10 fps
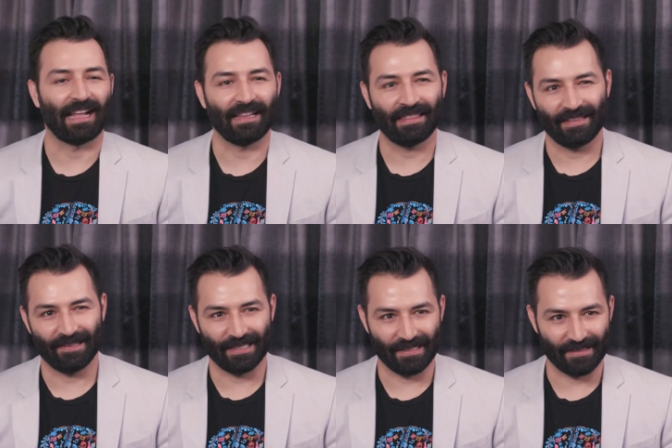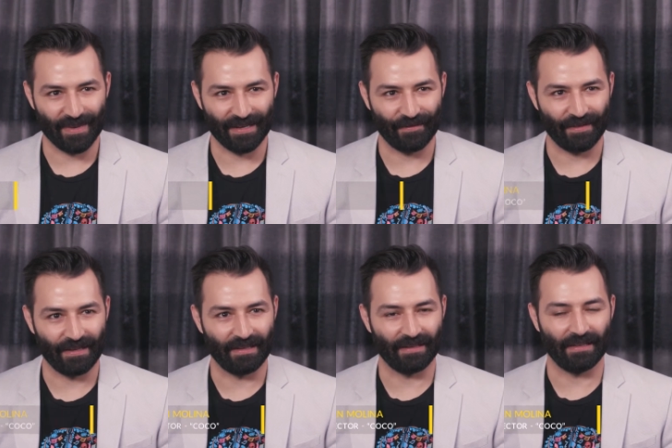I think there's such a
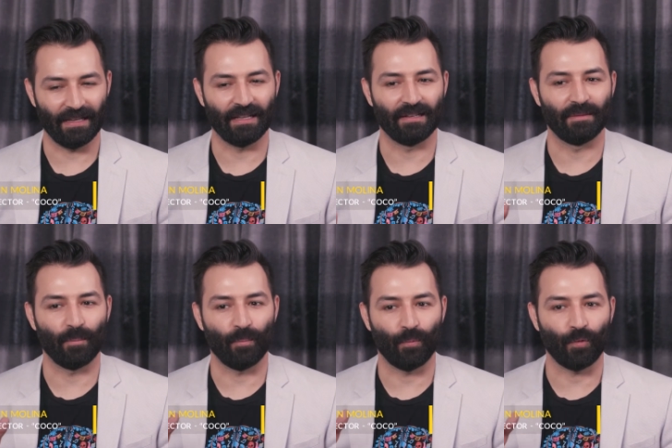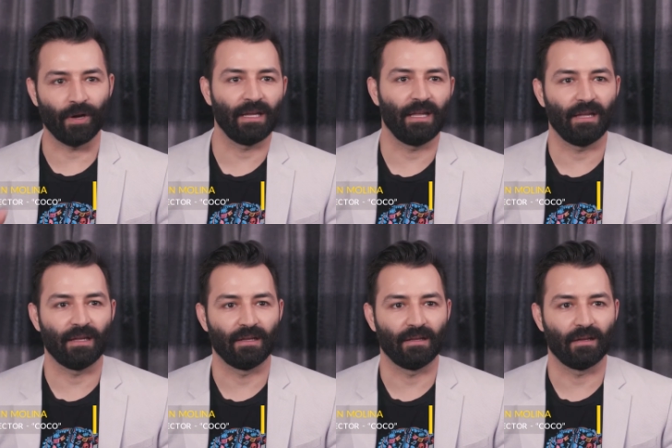benefit in
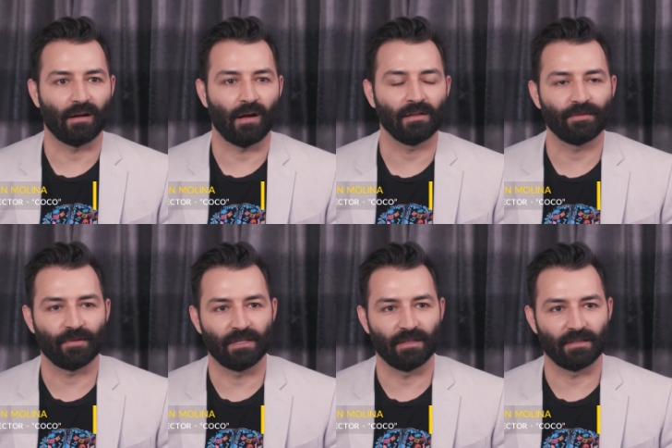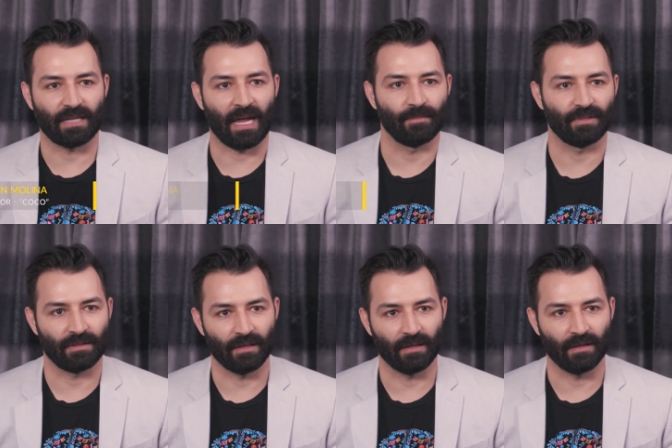bringing all different types
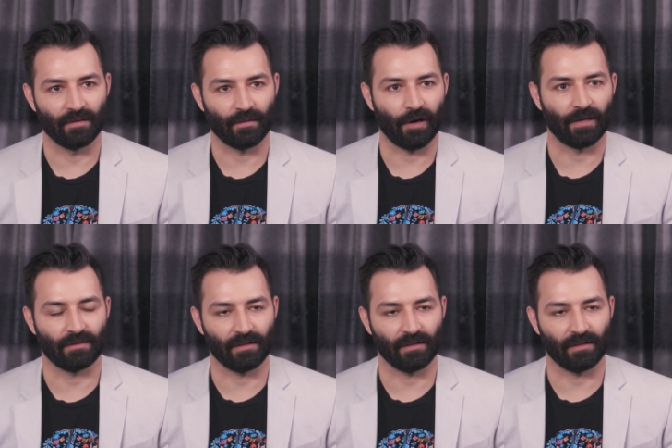of artists,